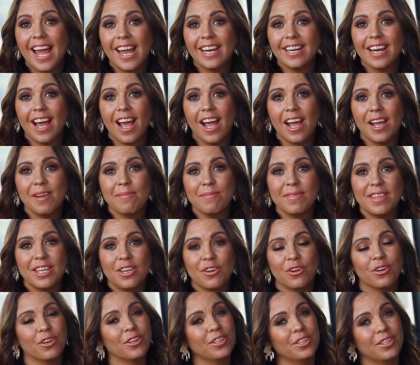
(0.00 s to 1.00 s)
and I'm
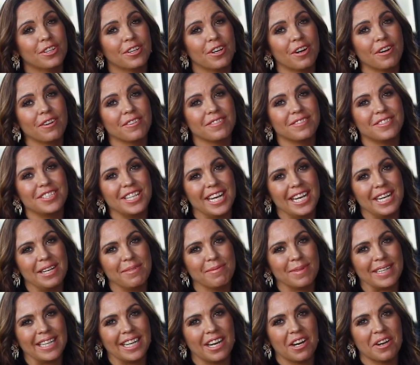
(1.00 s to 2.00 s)
the owner of Jadee
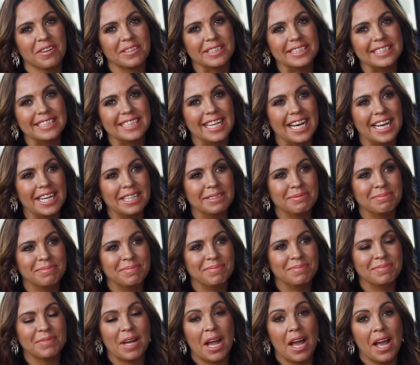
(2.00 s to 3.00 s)
McGowan.
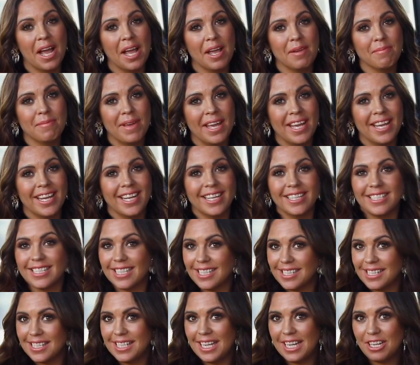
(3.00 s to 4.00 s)
I'm a
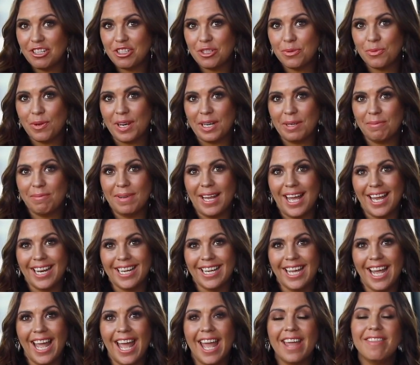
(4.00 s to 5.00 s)
destination wedding
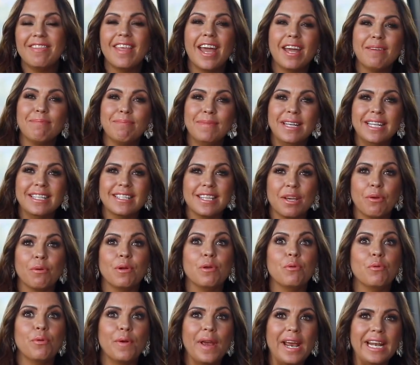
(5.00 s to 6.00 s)
planner, and that means that
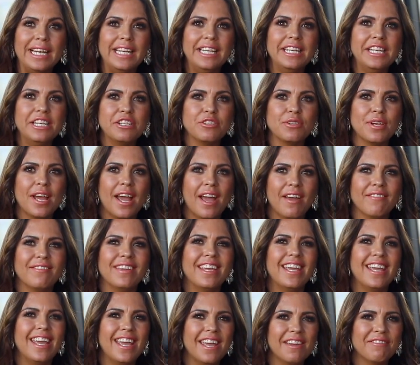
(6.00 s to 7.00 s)
we really need to have
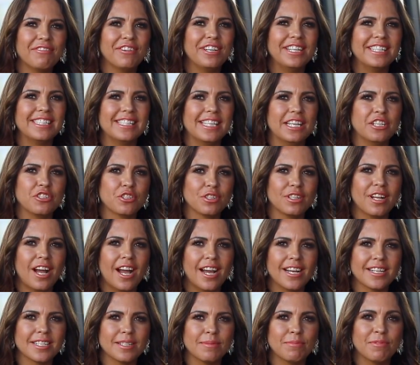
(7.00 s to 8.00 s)
every essential
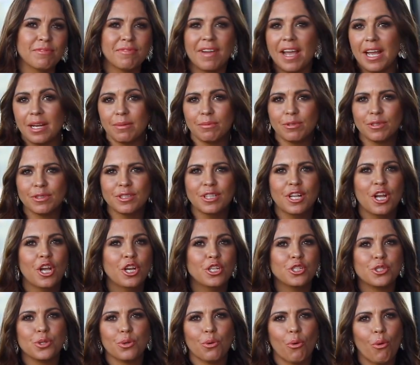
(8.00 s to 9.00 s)
item available
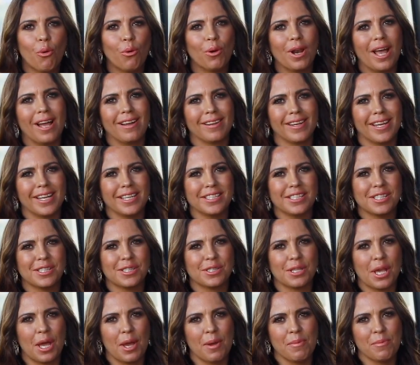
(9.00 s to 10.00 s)
to all our
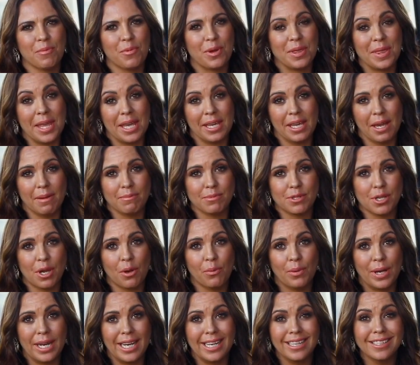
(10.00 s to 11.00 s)
guests when they come to our
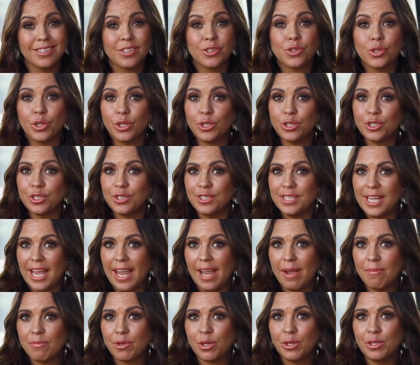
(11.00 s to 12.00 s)
weddings. So
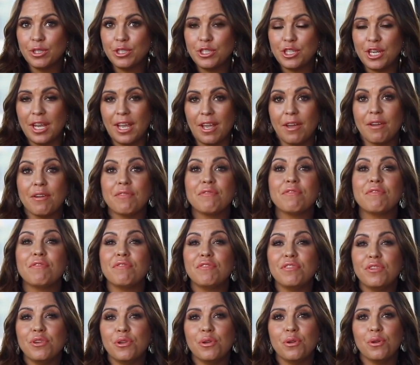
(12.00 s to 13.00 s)
today I'm going to share a
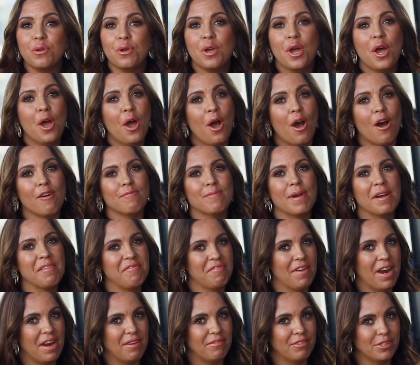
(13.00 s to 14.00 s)
few of my
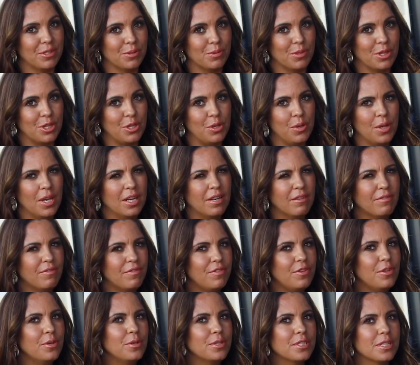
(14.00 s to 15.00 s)
favorites with you and a
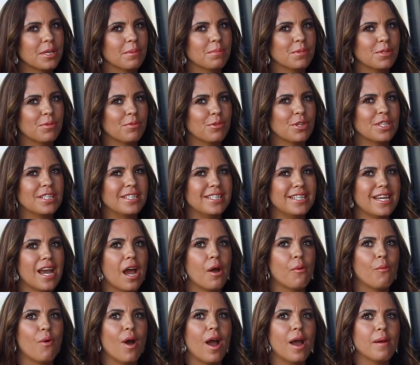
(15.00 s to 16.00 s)
few tips for the
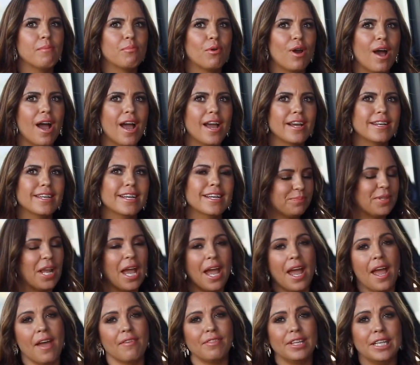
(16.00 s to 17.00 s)
DIY bride.
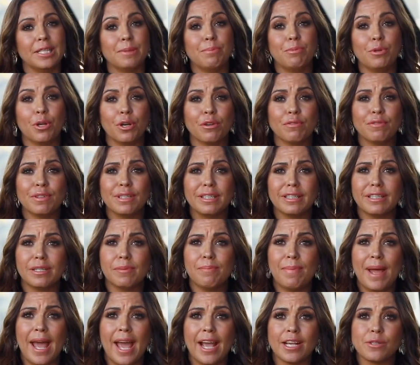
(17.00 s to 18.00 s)
I have these beautiful little
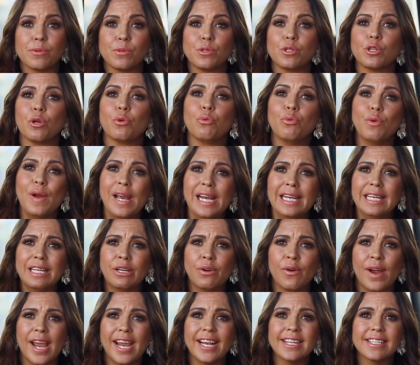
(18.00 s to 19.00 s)
bags which are really
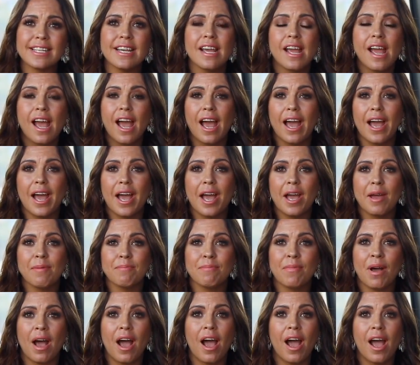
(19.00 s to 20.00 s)
great.
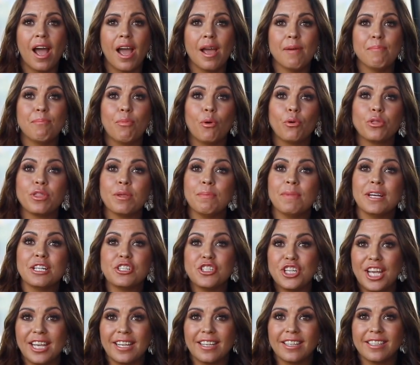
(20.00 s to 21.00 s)
I bought them at
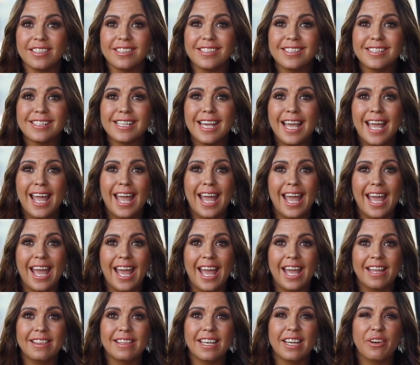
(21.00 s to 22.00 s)
Checkers
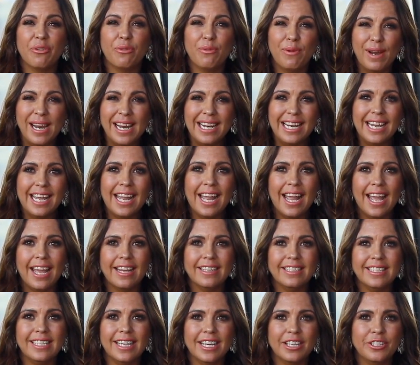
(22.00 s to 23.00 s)
and they're really
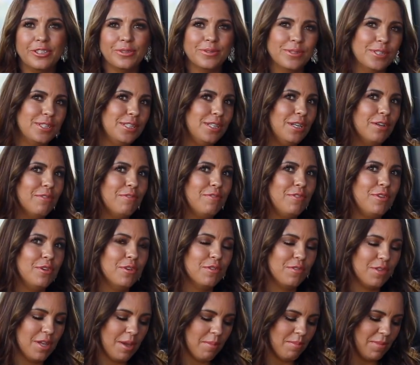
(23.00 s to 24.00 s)
handy, and you'll see a few
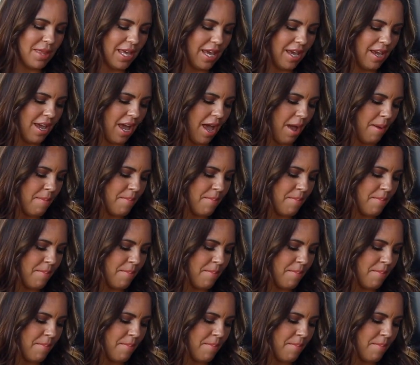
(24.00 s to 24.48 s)
of them. They